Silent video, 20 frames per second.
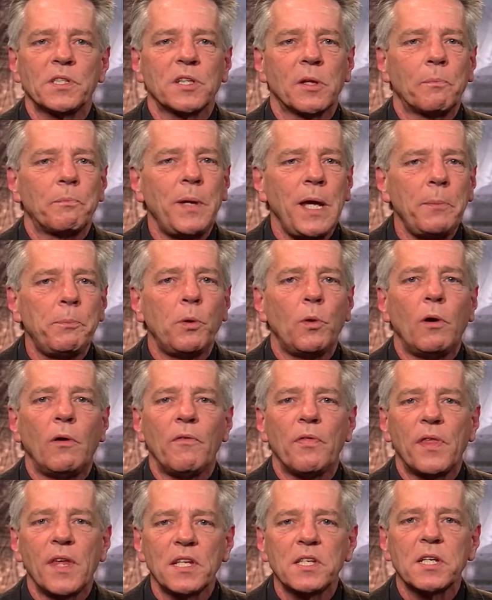the people
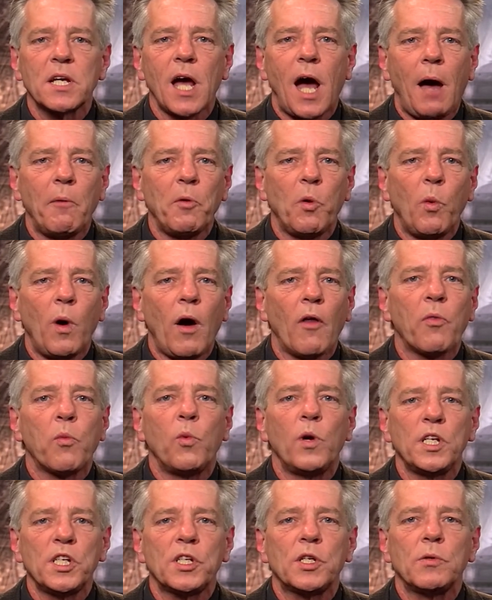of this Commonwealth
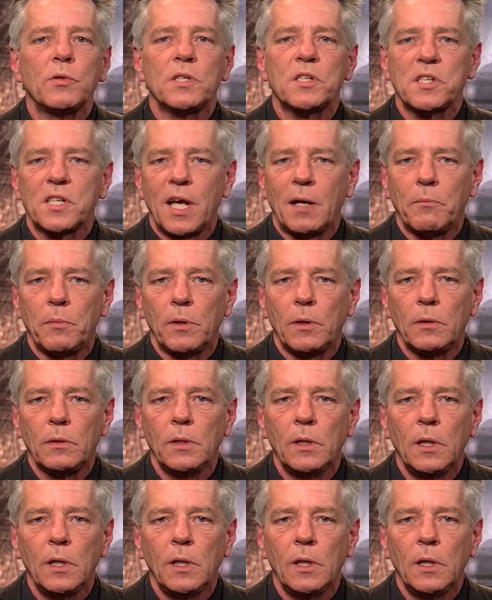wish to assemble,